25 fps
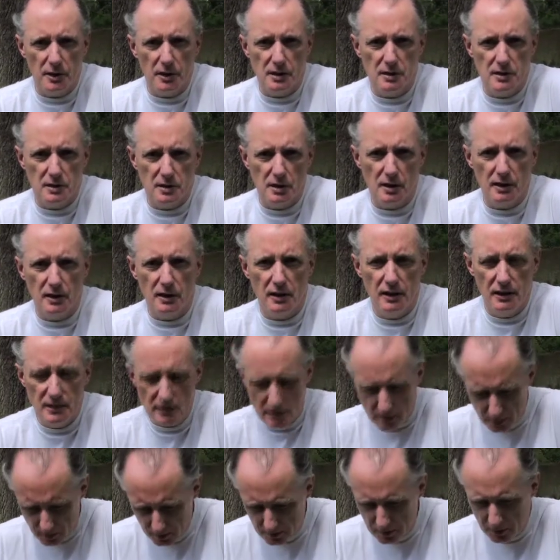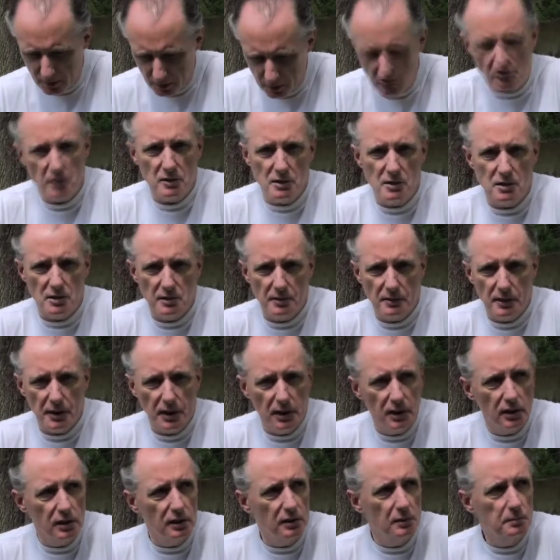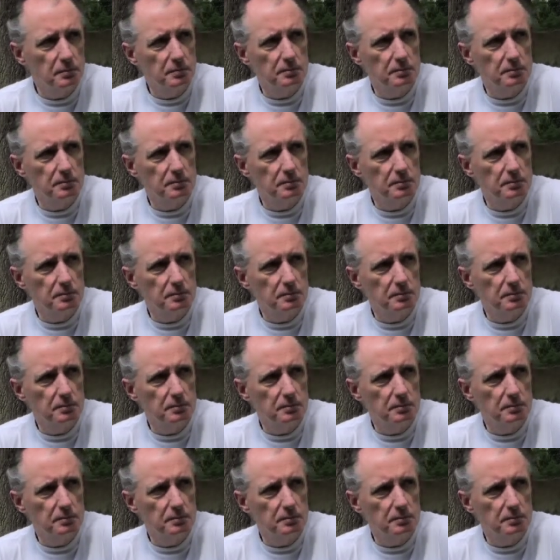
They'd incite the dogs to harm.